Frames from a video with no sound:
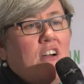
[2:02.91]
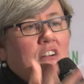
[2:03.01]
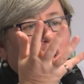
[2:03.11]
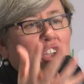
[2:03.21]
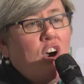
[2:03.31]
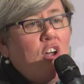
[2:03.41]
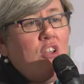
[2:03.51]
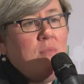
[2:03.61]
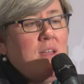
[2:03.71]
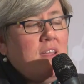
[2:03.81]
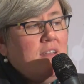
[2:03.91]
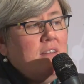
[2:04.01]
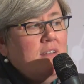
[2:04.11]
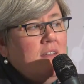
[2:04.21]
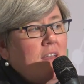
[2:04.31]
that our economy
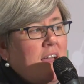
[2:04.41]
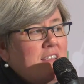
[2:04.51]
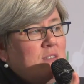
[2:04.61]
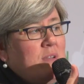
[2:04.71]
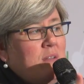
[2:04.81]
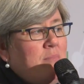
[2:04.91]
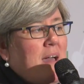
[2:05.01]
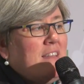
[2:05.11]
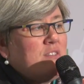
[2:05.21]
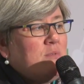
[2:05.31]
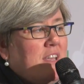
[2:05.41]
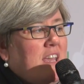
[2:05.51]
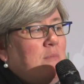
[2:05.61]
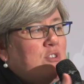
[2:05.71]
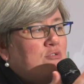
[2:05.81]
has to be in balance with
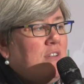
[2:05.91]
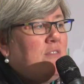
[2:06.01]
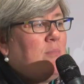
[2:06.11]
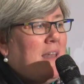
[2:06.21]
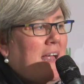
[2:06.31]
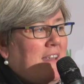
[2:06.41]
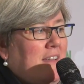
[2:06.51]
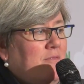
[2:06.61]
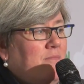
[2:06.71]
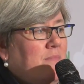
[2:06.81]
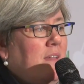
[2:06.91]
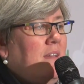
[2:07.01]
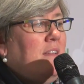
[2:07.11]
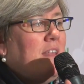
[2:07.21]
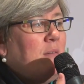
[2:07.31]
the chemistry of the planet.
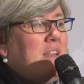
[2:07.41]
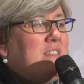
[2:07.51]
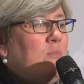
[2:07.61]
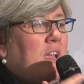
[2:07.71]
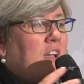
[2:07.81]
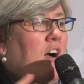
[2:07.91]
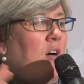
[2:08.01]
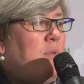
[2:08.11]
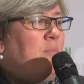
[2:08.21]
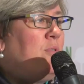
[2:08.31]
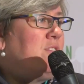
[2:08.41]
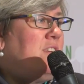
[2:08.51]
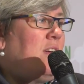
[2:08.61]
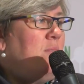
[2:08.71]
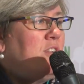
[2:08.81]
That means that we can't be
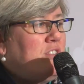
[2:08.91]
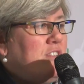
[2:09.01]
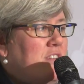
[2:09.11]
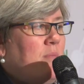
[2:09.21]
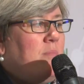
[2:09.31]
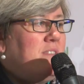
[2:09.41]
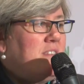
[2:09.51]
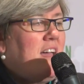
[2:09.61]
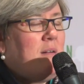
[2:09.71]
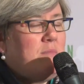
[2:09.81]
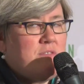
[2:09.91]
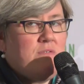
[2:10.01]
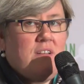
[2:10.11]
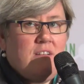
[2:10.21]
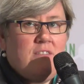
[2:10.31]
putting emissions up into the
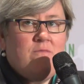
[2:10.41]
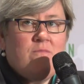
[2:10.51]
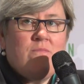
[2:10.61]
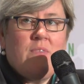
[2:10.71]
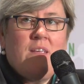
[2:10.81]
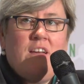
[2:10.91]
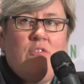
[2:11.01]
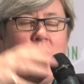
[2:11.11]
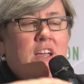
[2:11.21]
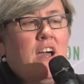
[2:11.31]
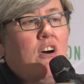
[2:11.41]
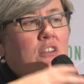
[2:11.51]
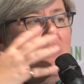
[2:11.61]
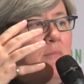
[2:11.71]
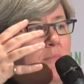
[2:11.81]
atmosphere if we
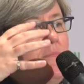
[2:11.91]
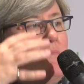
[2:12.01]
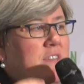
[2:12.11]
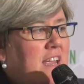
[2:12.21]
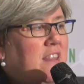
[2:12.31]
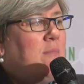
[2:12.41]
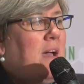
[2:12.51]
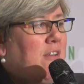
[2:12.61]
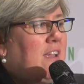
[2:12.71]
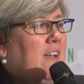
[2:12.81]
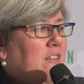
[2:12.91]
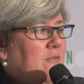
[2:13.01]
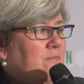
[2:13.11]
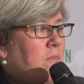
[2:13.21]
can't take them out again.